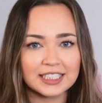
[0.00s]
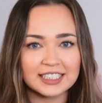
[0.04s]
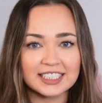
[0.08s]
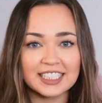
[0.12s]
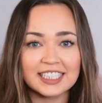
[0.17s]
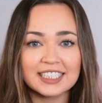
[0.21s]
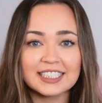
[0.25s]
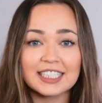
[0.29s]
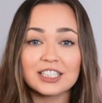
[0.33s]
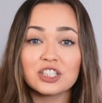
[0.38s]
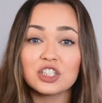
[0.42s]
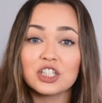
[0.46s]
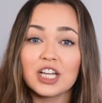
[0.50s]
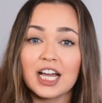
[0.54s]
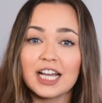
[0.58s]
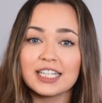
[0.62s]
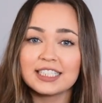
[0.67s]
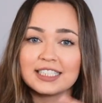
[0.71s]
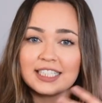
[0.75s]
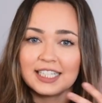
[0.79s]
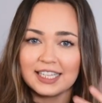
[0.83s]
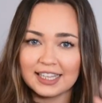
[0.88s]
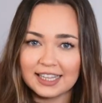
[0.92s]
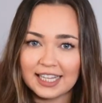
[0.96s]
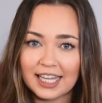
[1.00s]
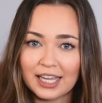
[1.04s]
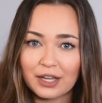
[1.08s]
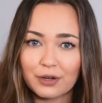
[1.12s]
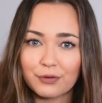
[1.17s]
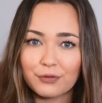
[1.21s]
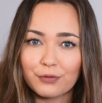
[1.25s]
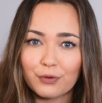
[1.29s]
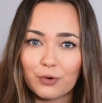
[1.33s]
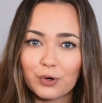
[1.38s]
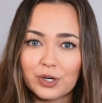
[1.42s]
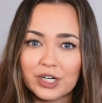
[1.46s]
things that she has to think
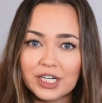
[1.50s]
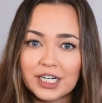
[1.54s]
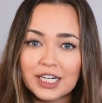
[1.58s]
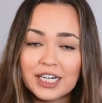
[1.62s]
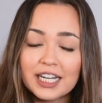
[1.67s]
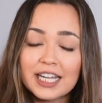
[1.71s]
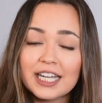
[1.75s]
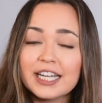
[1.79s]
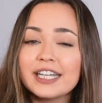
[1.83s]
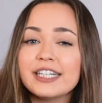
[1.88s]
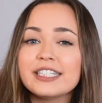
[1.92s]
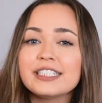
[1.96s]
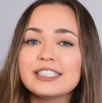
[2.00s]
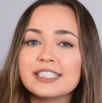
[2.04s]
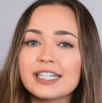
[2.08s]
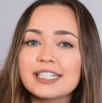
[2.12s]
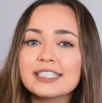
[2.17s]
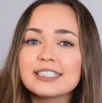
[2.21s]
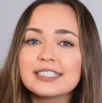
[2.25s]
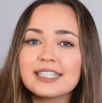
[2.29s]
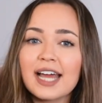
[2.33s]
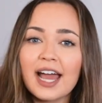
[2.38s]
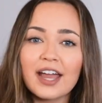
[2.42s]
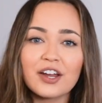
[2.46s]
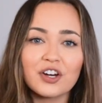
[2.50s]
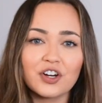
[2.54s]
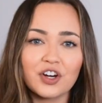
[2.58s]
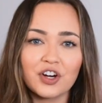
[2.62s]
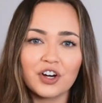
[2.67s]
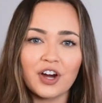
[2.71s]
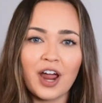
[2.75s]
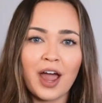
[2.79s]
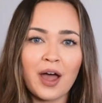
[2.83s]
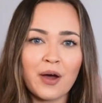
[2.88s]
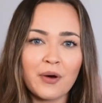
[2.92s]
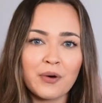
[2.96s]
for, it does tire
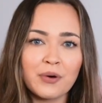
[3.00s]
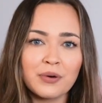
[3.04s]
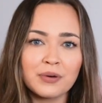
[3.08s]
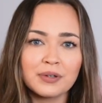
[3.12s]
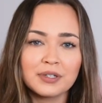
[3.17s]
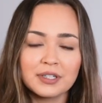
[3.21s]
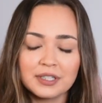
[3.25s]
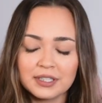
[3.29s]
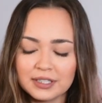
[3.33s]
her out.